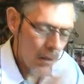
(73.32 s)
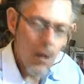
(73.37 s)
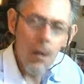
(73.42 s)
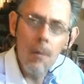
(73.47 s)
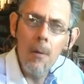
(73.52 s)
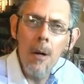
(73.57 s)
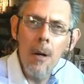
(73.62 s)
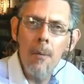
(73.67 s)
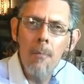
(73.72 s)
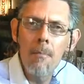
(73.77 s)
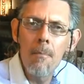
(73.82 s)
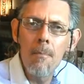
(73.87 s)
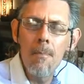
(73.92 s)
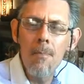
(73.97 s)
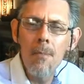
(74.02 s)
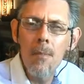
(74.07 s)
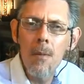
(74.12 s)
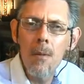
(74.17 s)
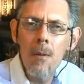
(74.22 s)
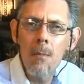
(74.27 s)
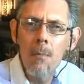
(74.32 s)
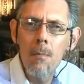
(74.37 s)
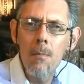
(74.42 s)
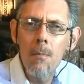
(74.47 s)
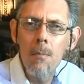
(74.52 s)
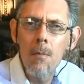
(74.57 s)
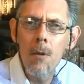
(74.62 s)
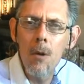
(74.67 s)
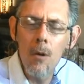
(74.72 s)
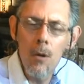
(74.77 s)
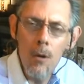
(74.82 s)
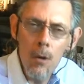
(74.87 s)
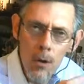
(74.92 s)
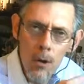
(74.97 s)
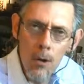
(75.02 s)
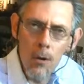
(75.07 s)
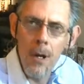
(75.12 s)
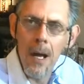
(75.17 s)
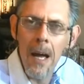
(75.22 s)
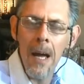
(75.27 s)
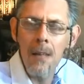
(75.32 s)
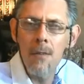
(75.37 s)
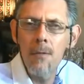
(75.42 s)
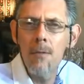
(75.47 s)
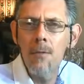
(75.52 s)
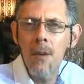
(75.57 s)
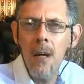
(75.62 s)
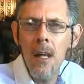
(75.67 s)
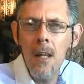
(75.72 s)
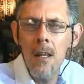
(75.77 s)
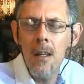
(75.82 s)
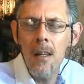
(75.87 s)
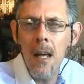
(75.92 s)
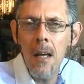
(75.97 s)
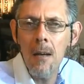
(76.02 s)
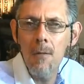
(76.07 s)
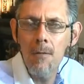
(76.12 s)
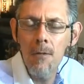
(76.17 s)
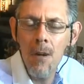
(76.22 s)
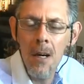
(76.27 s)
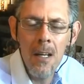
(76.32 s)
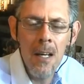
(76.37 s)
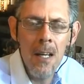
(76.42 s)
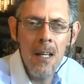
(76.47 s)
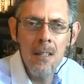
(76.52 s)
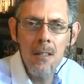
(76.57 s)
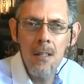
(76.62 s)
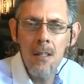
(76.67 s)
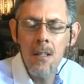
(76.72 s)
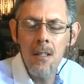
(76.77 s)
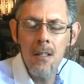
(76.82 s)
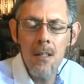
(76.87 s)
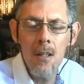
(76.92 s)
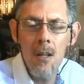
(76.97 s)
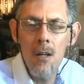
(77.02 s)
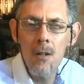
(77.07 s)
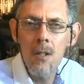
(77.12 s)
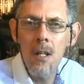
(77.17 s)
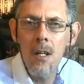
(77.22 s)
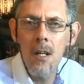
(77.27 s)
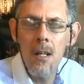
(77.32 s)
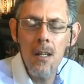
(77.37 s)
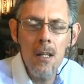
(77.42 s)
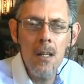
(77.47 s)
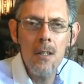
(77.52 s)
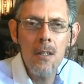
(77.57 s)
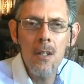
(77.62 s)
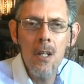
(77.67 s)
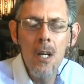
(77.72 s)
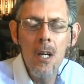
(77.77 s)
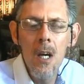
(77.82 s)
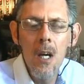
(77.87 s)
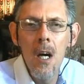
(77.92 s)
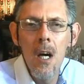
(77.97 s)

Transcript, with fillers: uh, um, look at faith and finances and those kind of things.